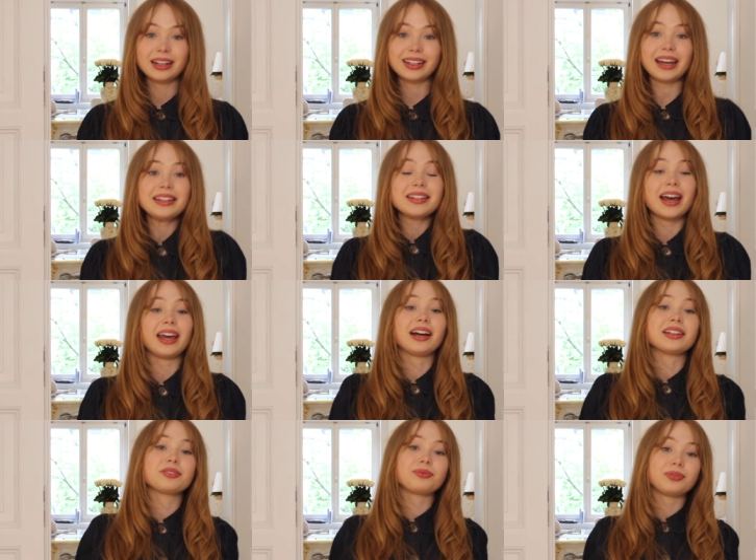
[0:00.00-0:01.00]
can take
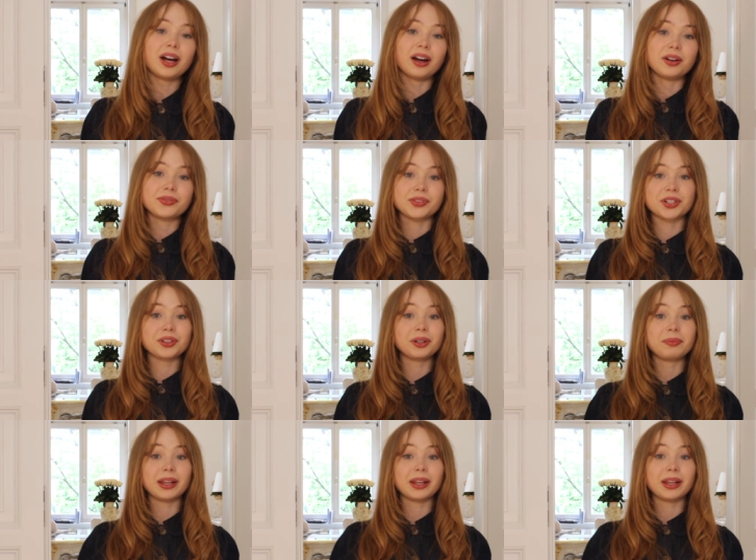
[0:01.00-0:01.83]
us far, for sure,